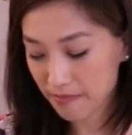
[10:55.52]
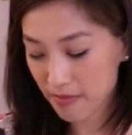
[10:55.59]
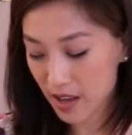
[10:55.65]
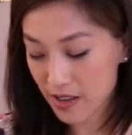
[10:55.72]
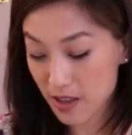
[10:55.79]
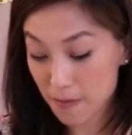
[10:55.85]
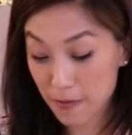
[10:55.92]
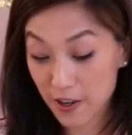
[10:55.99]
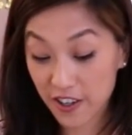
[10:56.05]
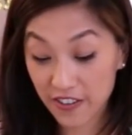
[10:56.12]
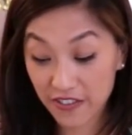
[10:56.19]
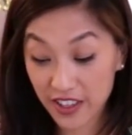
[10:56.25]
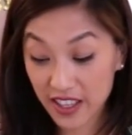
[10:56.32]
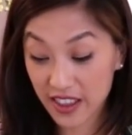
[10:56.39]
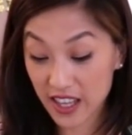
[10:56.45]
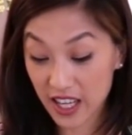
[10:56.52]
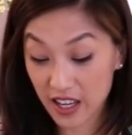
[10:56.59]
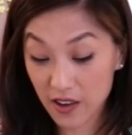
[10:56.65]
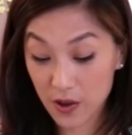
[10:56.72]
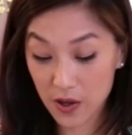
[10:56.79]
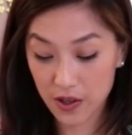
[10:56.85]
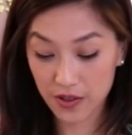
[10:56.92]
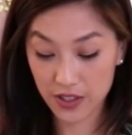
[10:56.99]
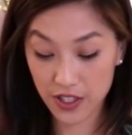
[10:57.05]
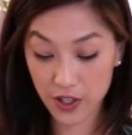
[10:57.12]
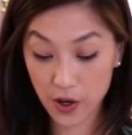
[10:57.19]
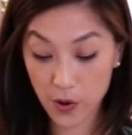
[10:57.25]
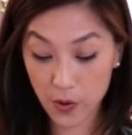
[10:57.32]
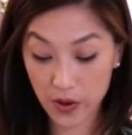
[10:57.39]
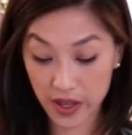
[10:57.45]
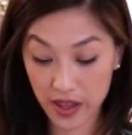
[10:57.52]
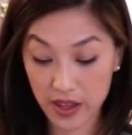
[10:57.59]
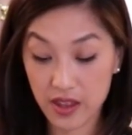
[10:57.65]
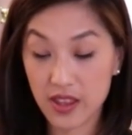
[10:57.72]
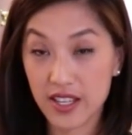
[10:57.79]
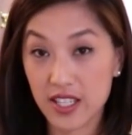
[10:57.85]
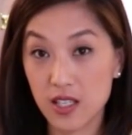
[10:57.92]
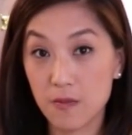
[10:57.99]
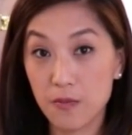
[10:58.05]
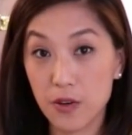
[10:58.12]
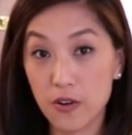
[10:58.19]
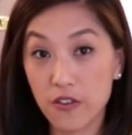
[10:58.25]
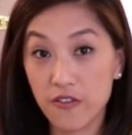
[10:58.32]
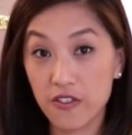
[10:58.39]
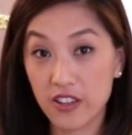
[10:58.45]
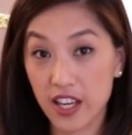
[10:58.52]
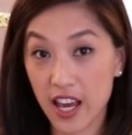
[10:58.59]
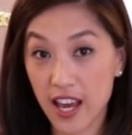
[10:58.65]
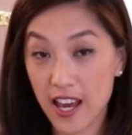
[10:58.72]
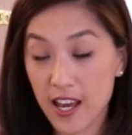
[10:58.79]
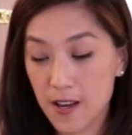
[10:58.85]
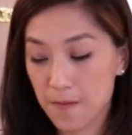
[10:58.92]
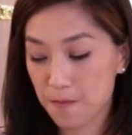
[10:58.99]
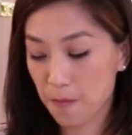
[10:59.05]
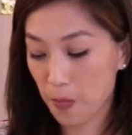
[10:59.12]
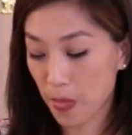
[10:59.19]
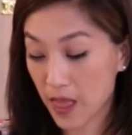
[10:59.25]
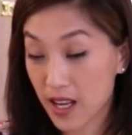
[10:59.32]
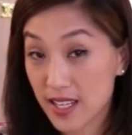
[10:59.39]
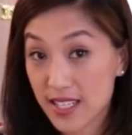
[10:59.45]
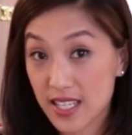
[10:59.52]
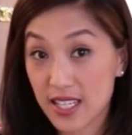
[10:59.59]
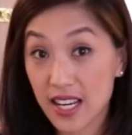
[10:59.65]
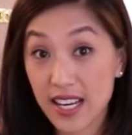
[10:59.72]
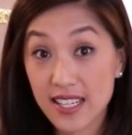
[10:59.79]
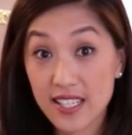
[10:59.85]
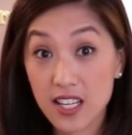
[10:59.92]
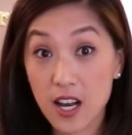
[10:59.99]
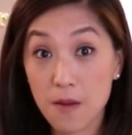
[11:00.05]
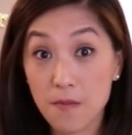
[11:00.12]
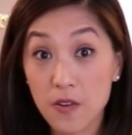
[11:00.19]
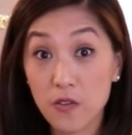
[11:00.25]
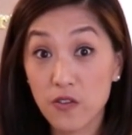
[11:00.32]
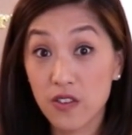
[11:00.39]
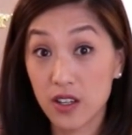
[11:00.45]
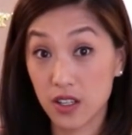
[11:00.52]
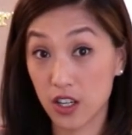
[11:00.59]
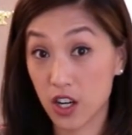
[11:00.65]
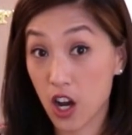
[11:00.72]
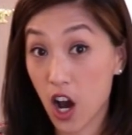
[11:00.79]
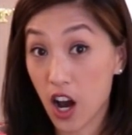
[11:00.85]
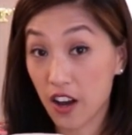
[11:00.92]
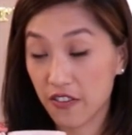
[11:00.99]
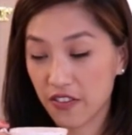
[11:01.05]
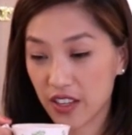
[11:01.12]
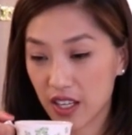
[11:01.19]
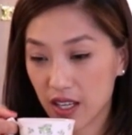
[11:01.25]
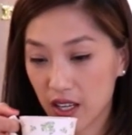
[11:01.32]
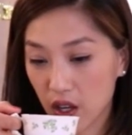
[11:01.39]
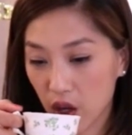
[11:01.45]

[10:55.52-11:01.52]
And the perfect thing to go with this beautiful cake is a nice cup of coffee.